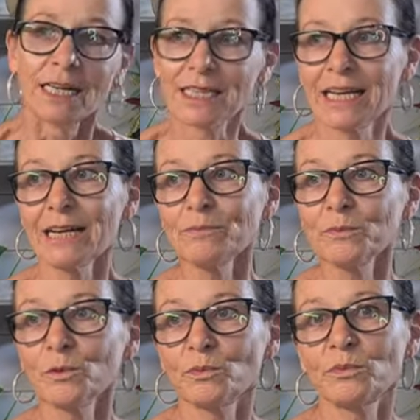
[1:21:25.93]
And I
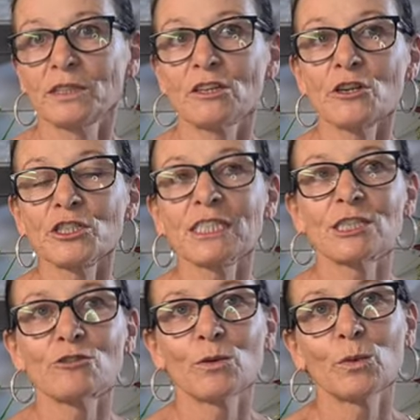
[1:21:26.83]
am
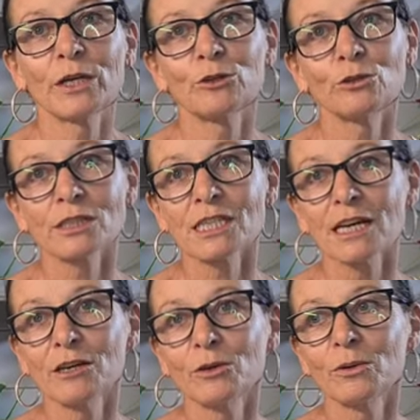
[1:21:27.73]
considering when
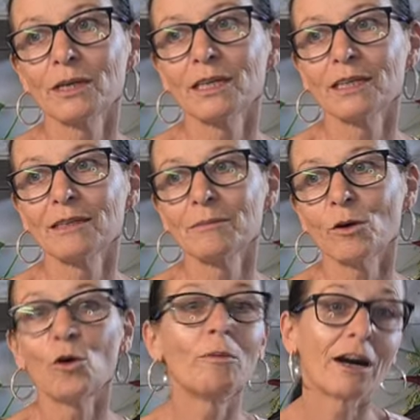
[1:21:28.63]
also
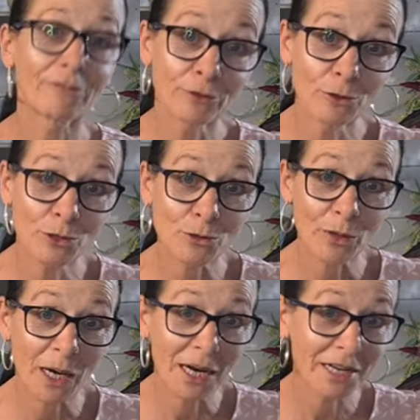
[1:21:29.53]
all my fruit
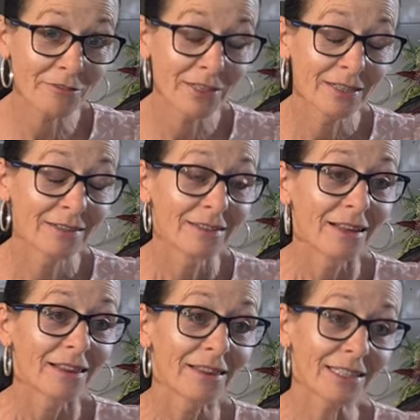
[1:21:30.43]
arrive
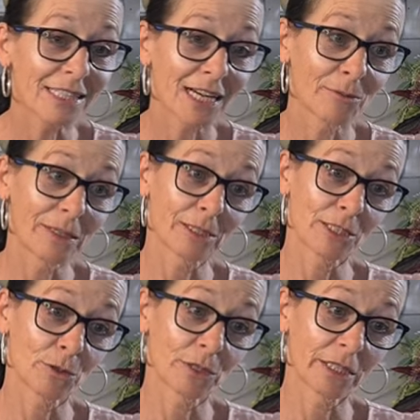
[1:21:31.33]
that I may
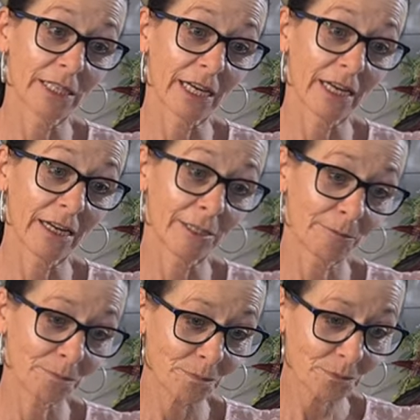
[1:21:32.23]
do
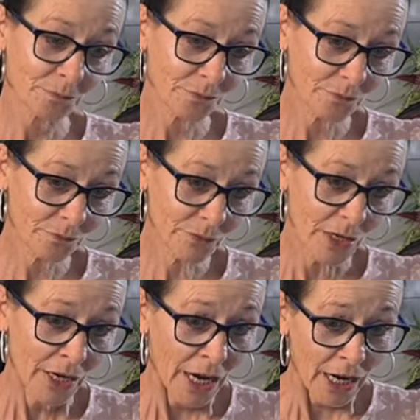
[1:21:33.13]
a
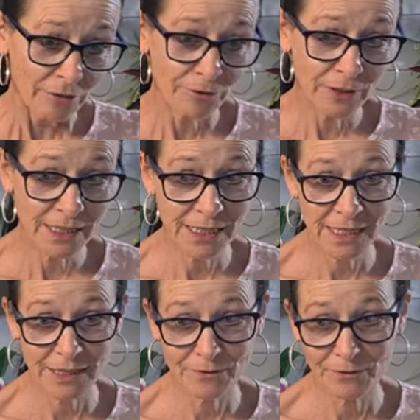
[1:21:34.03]

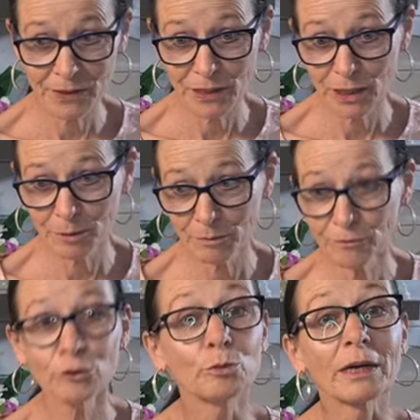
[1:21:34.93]
festive
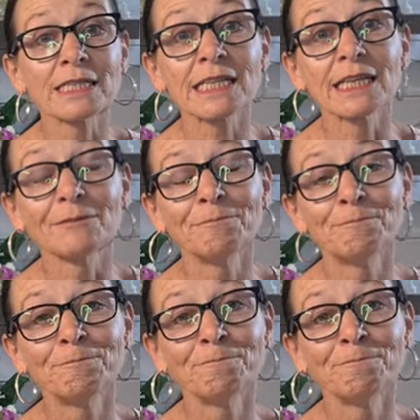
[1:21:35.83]
fruit basket,